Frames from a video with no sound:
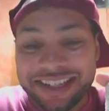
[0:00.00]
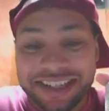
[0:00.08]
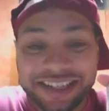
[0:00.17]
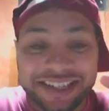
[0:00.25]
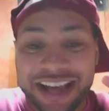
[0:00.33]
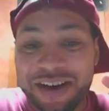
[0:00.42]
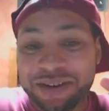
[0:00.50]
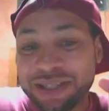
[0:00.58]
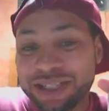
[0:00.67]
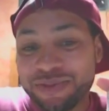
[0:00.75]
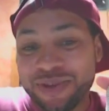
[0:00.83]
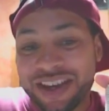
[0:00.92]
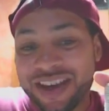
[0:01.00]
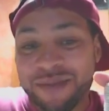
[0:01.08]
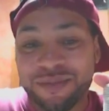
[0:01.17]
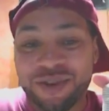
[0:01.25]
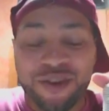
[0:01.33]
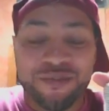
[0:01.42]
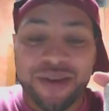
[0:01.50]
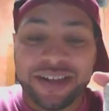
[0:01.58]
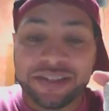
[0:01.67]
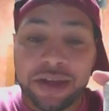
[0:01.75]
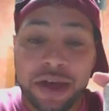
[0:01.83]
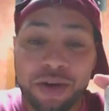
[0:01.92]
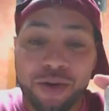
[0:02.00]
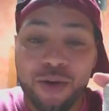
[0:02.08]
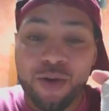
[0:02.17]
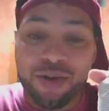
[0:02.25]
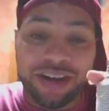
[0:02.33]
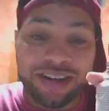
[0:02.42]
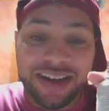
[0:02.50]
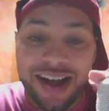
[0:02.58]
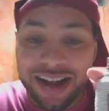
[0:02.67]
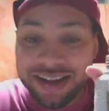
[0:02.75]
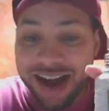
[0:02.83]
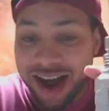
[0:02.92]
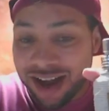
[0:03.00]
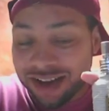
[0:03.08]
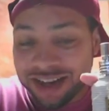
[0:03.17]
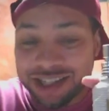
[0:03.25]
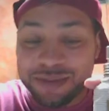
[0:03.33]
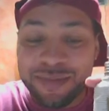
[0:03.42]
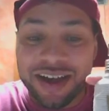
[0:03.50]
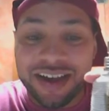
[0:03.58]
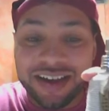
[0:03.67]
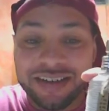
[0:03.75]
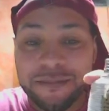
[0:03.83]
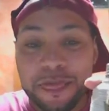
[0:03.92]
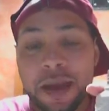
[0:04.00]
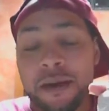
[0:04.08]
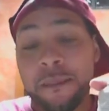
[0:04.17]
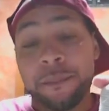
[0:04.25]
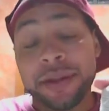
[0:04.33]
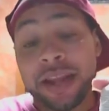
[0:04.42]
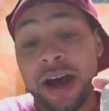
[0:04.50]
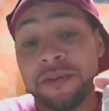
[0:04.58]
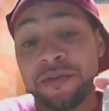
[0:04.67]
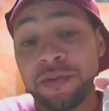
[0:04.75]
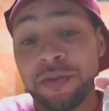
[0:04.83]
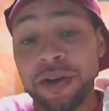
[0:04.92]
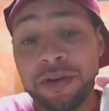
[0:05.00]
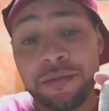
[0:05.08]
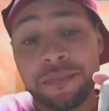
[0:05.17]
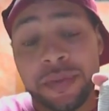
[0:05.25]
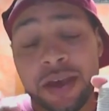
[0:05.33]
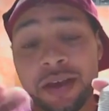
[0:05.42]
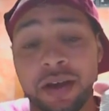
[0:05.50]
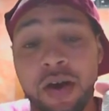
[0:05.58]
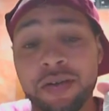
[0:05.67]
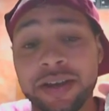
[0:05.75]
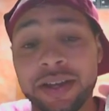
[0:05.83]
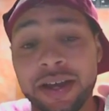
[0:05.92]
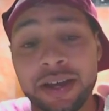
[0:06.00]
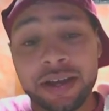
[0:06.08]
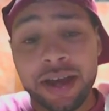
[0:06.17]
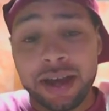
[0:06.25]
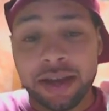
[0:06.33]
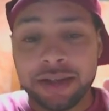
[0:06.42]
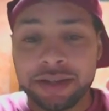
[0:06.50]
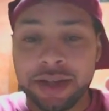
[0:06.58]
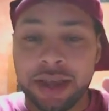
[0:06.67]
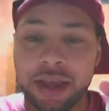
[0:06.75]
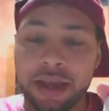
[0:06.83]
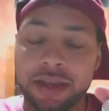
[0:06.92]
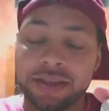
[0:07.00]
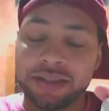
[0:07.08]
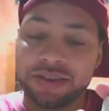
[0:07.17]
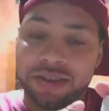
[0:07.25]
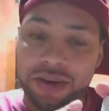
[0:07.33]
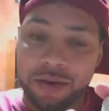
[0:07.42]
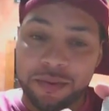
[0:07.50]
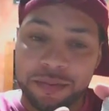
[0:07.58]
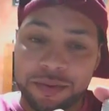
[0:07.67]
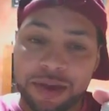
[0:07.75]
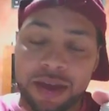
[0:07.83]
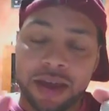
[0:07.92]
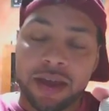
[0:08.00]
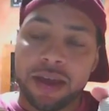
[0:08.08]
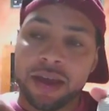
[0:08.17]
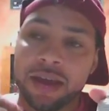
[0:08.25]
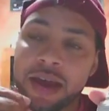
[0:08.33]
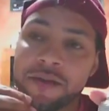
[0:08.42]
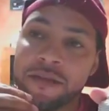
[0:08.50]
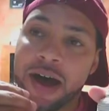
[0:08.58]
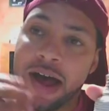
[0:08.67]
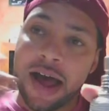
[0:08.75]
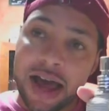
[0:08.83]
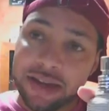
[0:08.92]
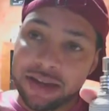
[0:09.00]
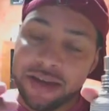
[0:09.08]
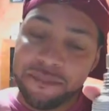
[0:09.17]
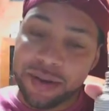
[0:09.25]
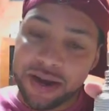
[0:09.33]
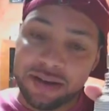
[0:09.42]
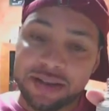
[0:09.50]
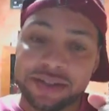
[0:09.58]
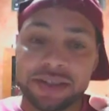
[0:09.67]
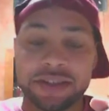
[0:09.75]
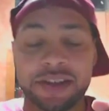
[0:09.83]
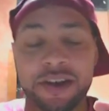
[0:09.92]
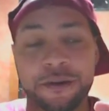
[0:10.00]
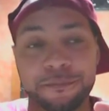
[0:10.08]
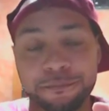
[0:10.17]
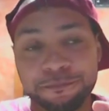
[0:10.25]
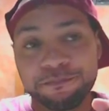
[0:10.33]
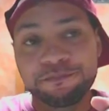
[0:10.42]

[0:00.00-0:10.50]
It just sounded sweet coming off my tongue. Coconut nanas, man. But nah, for real, coconut nanas is dope. If I had to compare this to something,